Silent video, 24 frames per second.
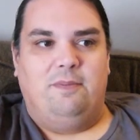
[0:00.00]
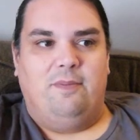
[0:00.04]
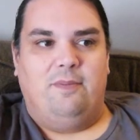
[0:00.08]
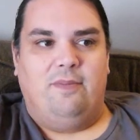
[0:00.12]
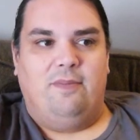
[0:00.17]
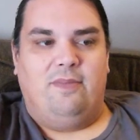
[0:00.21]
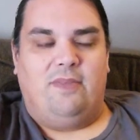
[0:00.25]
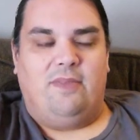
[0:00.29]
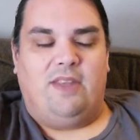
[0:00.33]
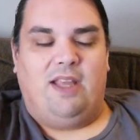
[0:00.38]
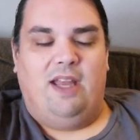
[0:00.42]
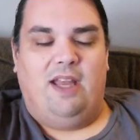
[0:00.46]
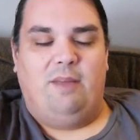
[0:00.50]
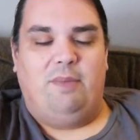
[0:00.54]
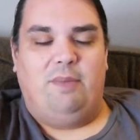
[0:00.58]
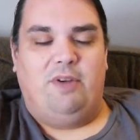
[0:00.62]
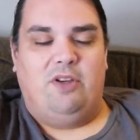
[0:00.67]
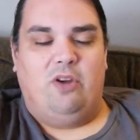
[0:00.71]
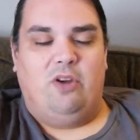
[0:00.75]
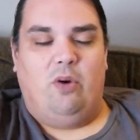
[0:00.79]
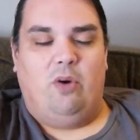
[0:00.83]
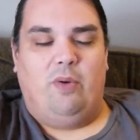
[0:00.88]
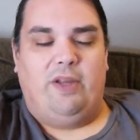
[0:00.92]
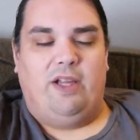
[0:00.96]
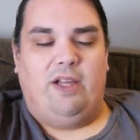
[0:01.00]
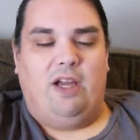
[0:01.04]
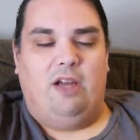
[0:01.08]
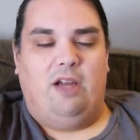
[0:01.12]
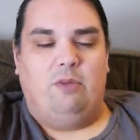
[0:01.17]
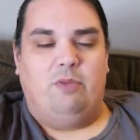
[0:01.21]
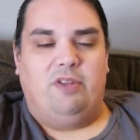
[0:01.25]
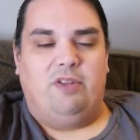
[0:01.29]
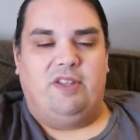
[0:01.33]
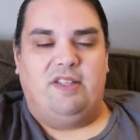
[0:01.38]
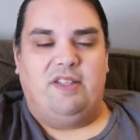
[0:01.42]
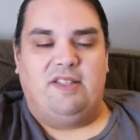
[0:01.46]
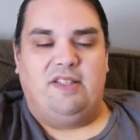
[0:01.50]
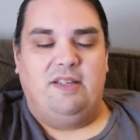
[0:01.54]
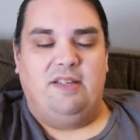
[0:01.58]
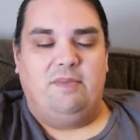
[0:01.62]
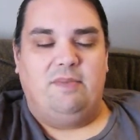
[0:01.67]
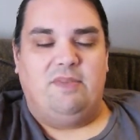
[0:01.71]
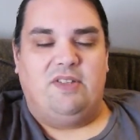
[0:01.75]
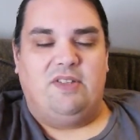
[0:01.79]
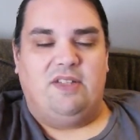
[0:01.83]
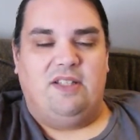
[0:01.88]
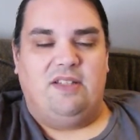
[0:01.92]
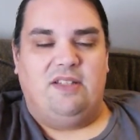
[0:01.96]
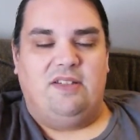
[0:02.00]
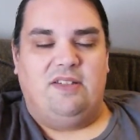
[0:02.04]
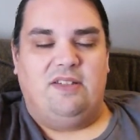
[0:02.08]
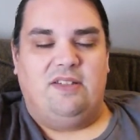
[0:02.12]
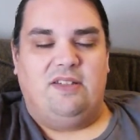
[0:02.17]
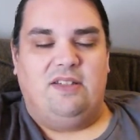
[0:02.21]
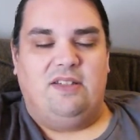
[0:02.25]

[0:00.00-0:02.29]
had been going on with The Simpsons.